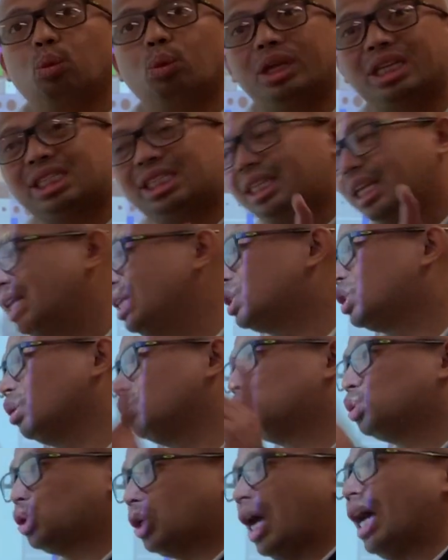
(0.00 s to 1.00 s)
We still
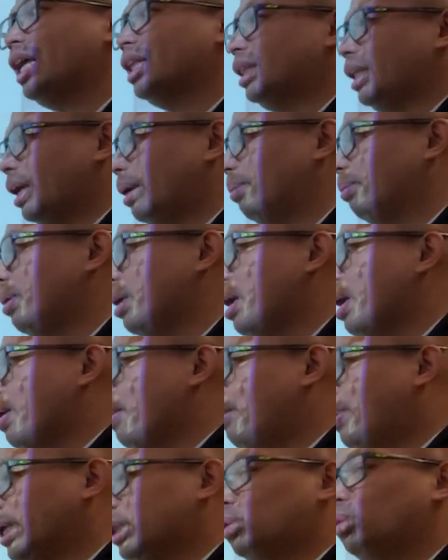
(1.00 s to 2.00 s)
subtract them,
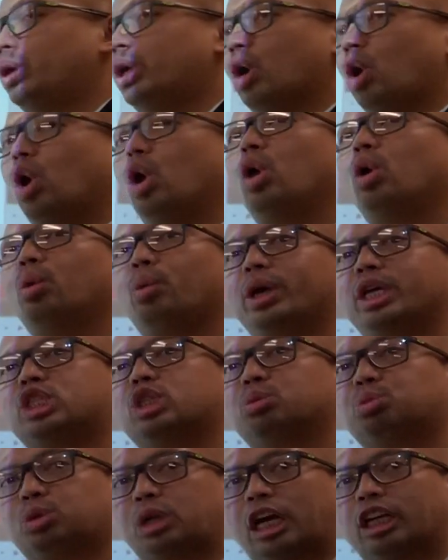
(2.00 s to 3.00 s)
but we always
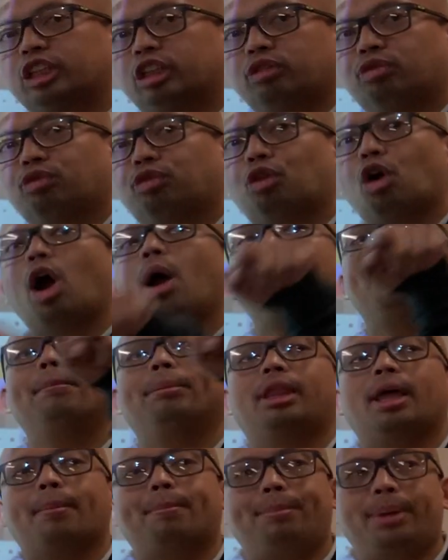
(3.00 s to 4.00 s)
subtract it
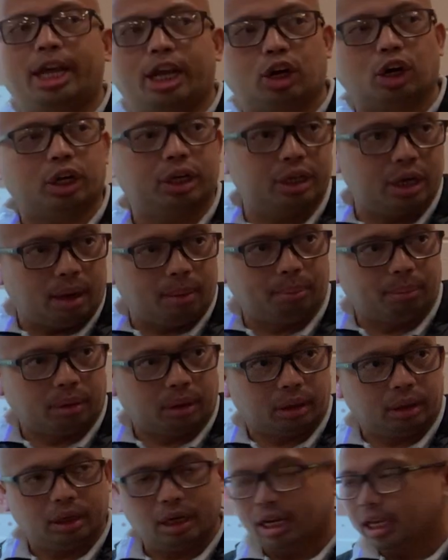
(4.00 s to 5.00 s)
from the bigger
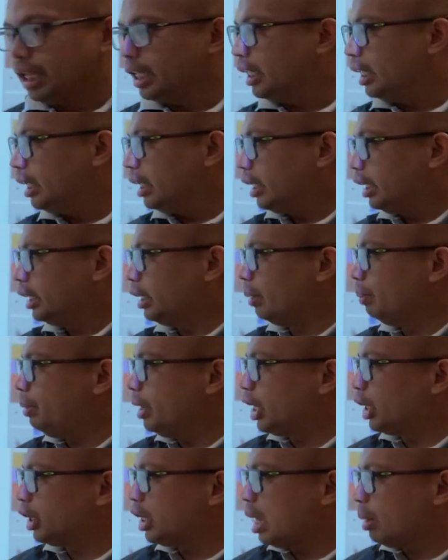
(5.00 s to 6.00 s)
number. The
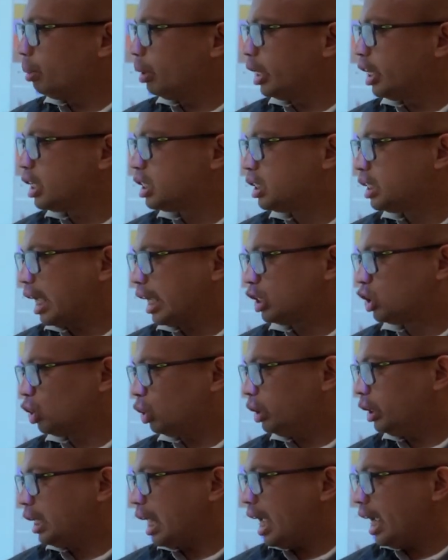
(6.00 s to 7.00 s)
bigger number is 9.
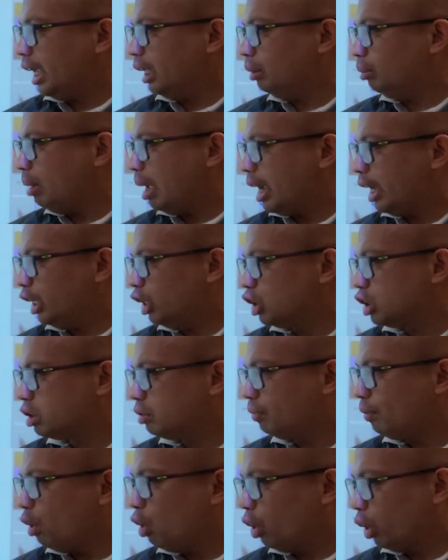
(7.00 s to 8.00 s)
So 9 minus
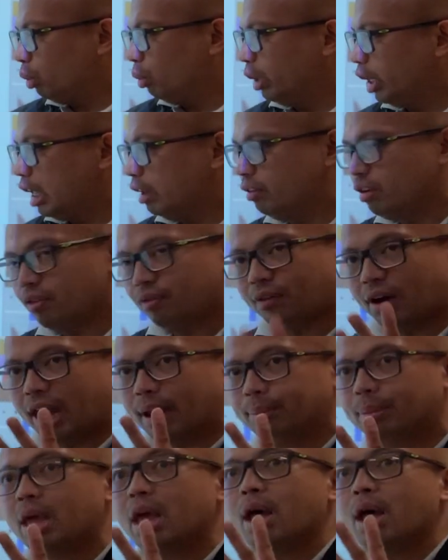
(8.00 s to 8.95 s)
4 will give you 5.